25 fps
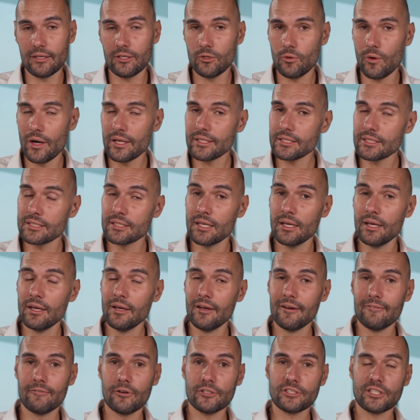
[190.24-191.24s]
US
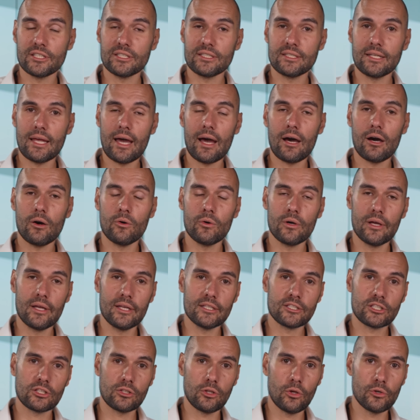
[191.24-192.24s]
versus now
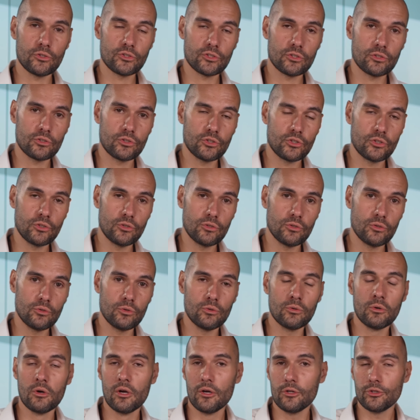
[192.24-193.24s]
it's closer
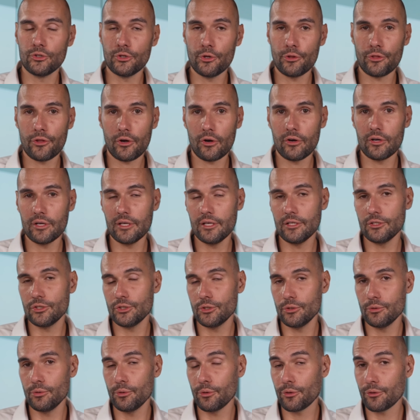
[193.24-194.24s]
to 230
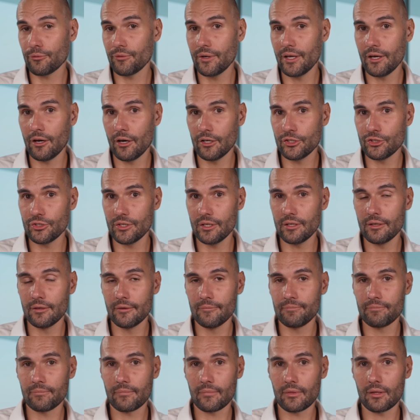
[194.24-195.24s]
to 300.
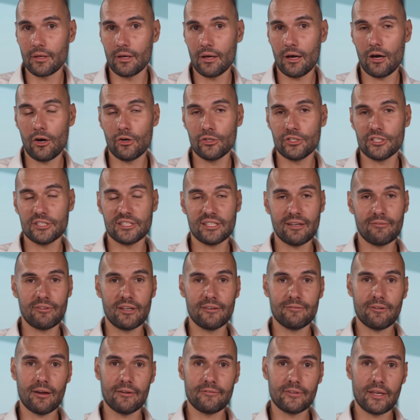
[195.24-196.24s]

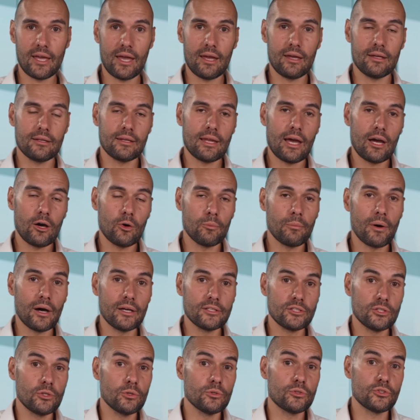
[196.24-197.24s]
175K now
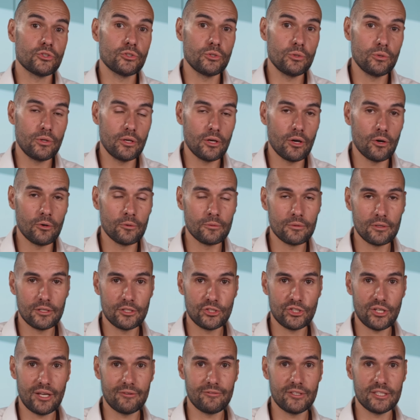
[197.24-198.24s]
buys you a studio in
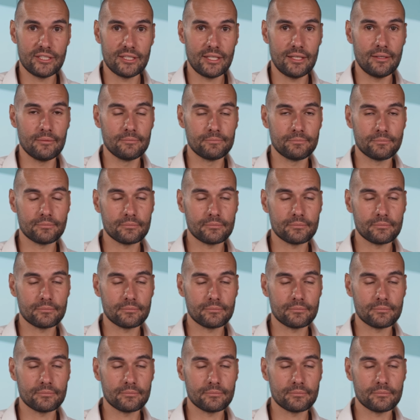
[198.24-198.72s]
JVC.